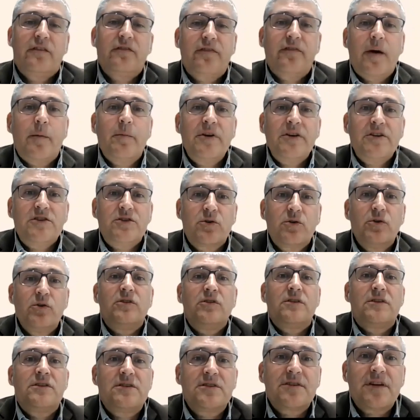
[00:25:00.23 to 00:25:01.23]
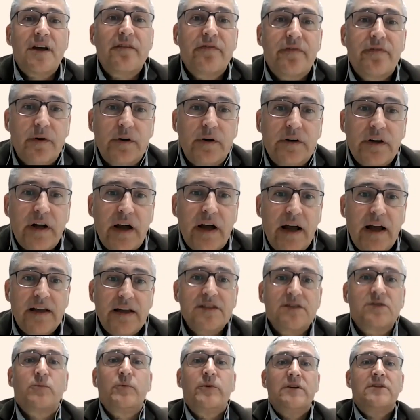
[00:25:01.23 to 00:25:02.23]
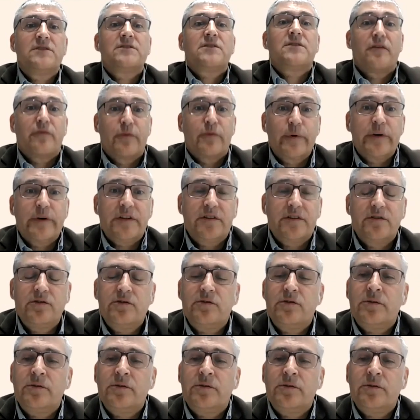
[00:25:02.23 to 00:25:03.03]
families could suffer as we suffer it.